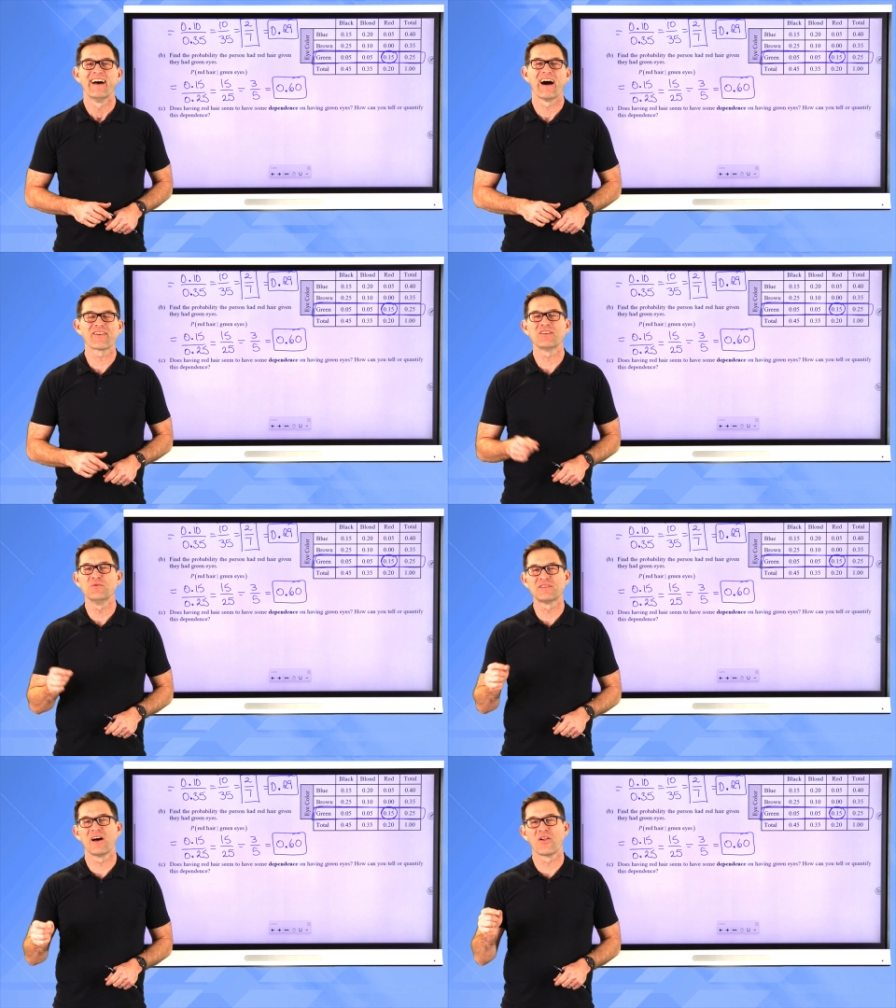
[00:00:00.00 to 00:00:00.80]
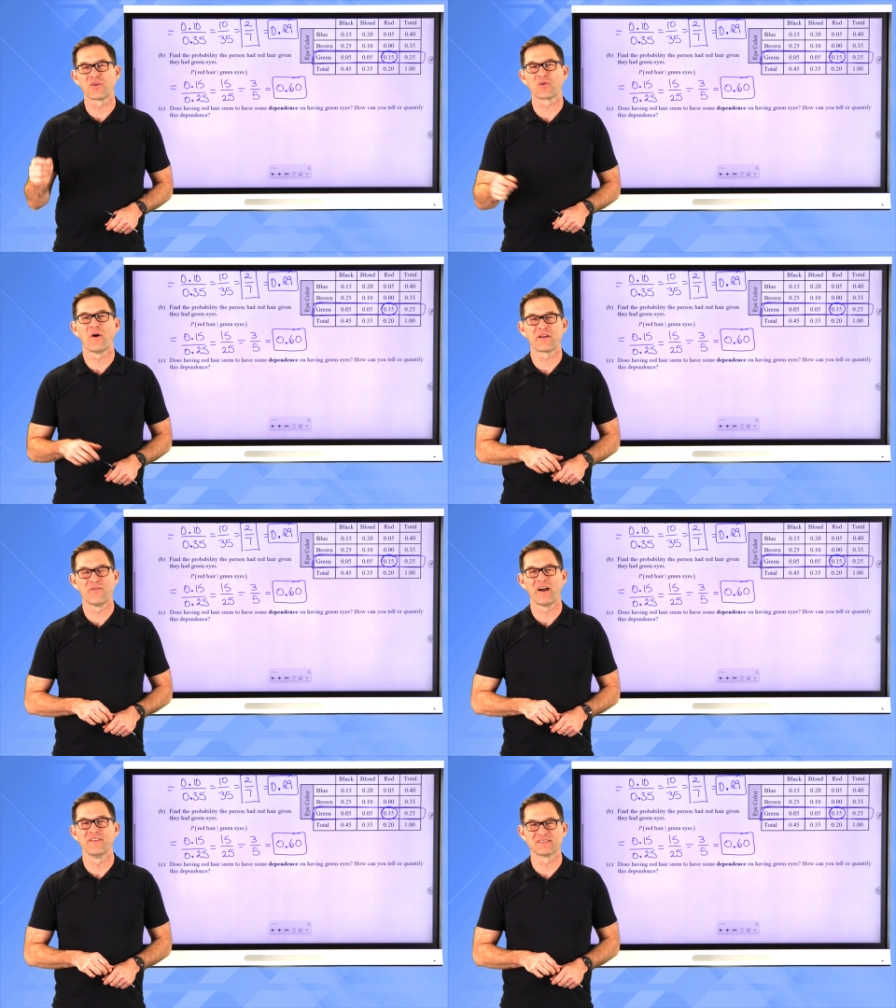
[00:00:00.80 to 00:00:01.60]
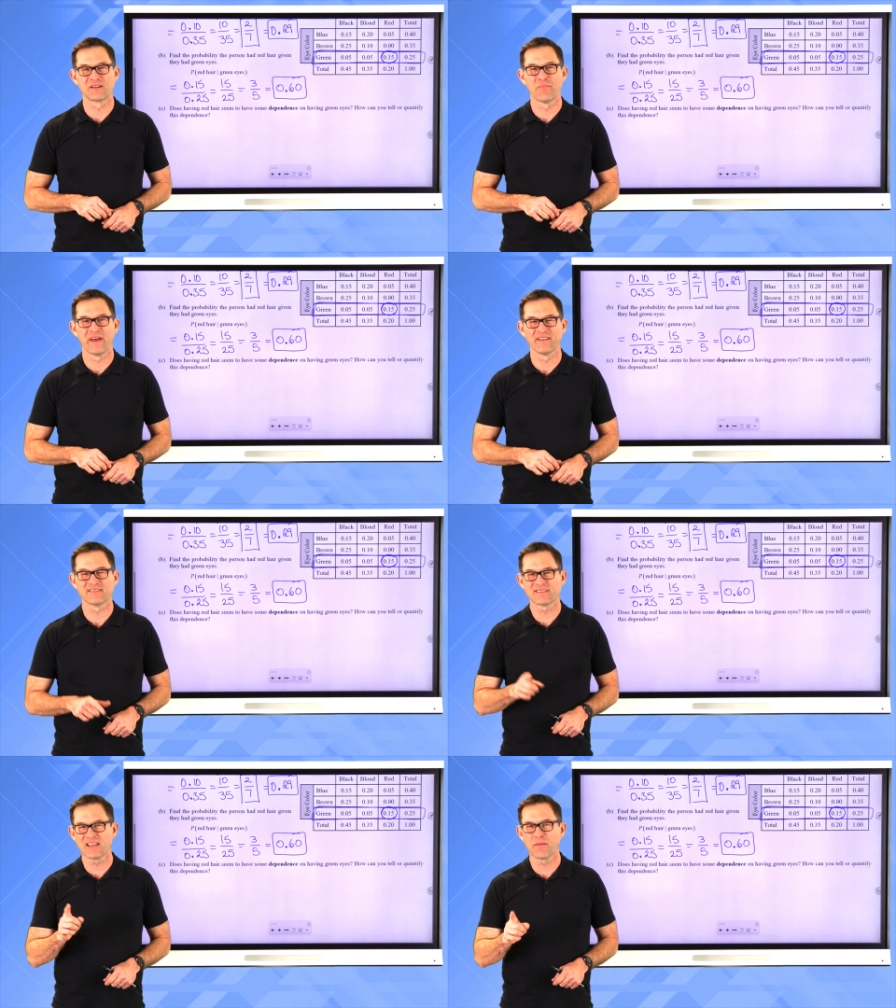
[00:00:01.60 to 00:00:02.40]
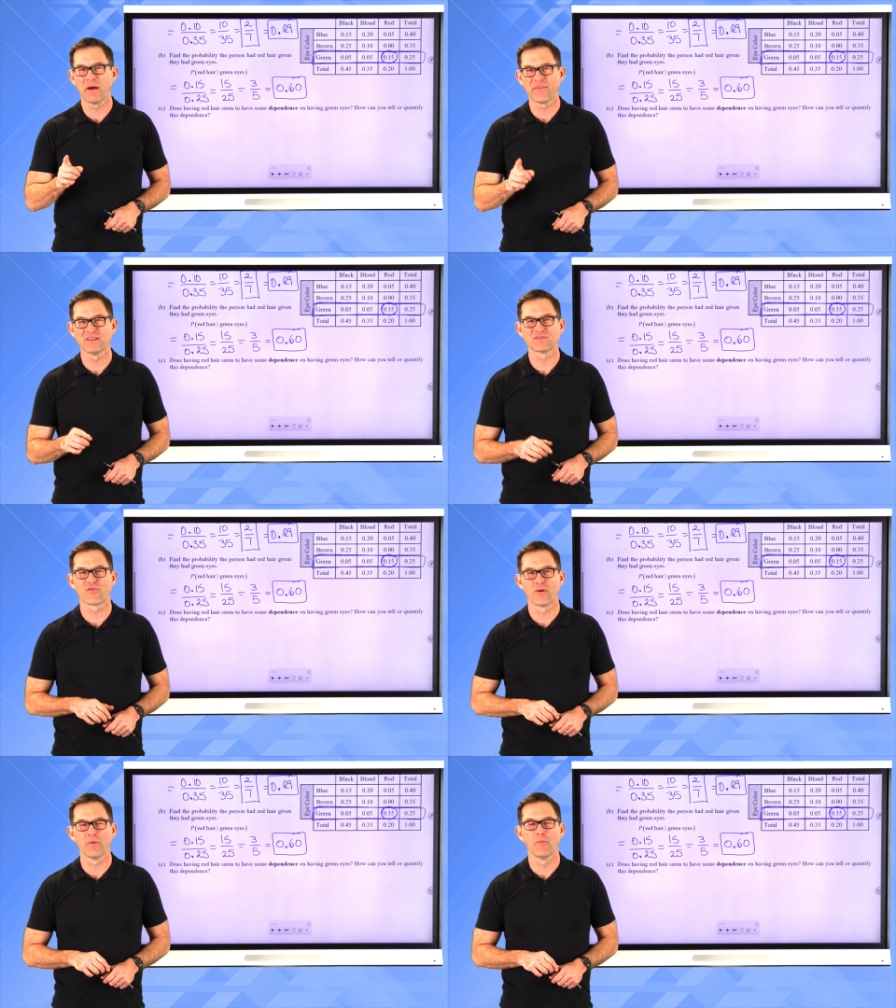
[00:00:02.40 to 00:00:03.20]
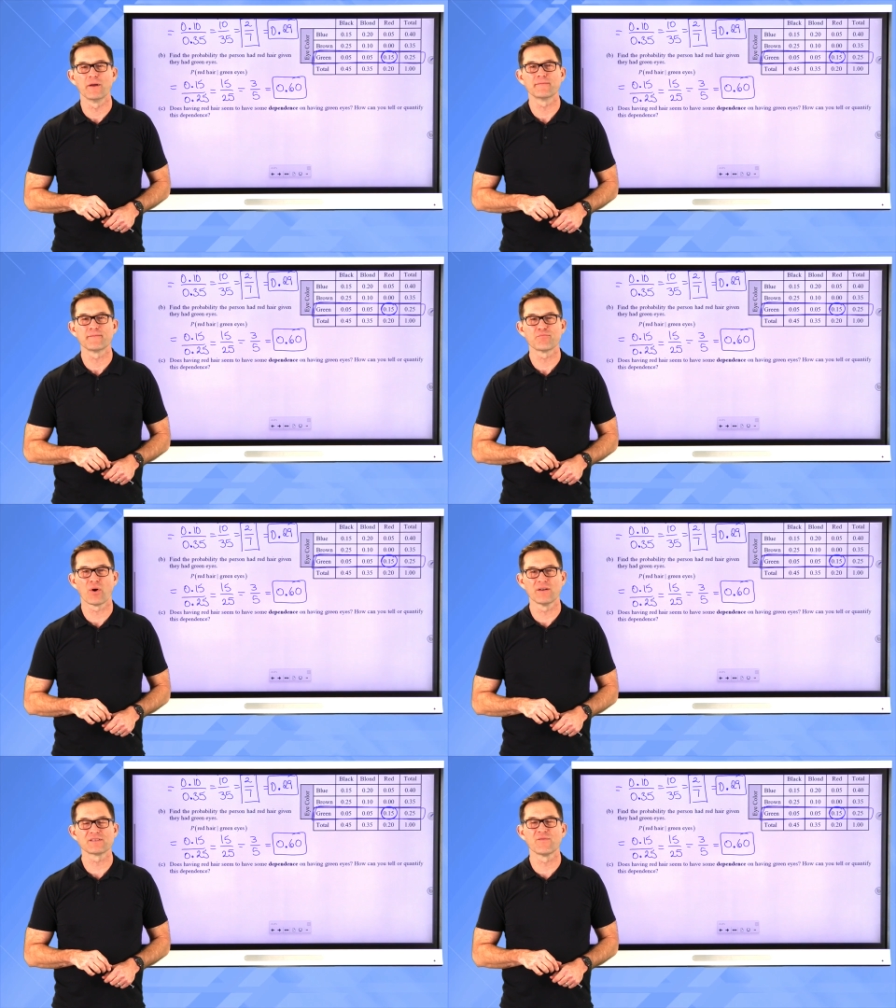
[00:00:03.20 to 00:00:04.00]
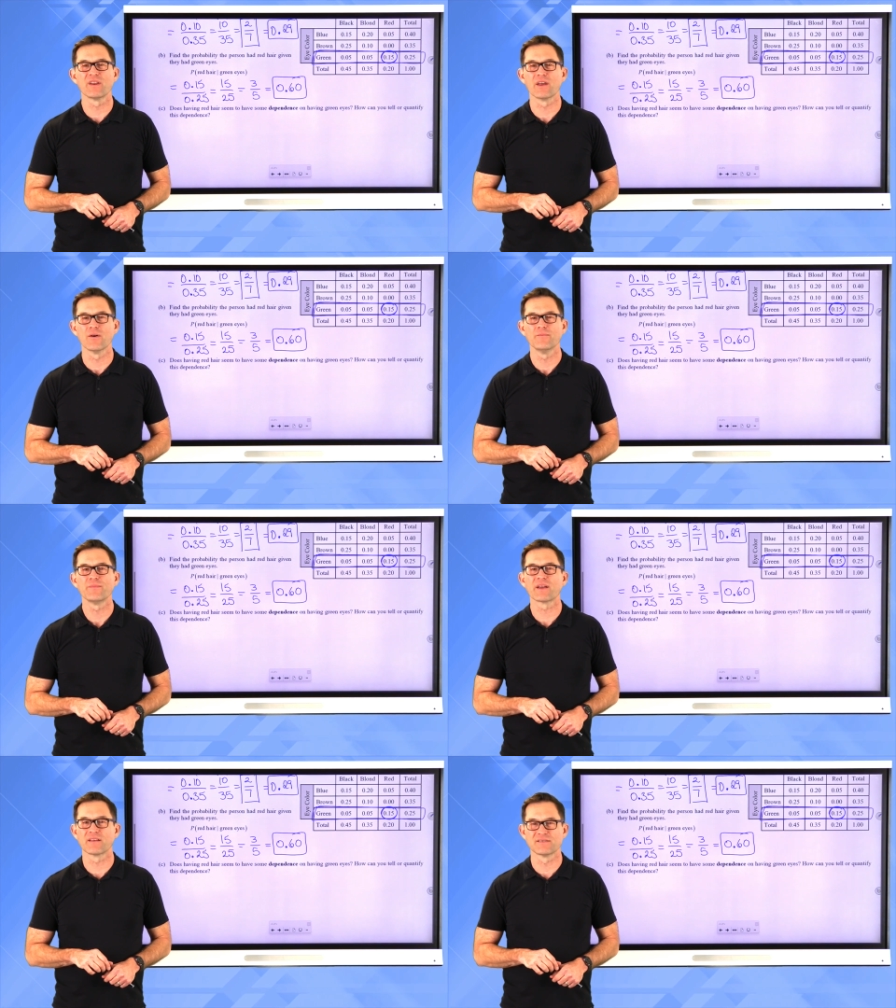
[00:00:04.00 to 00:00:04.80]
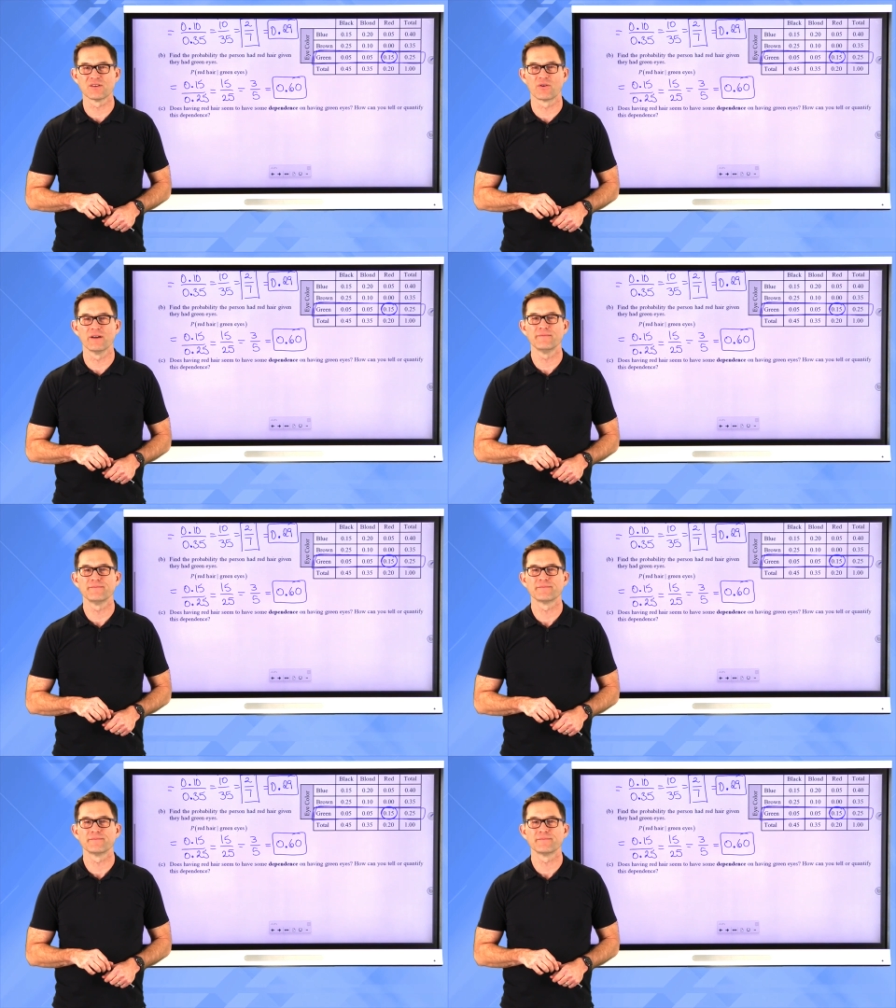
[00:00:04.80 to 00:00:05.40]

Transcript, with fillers: How can you tell or quantify this dependence? Think about this for a moment. Pause the video and consider it.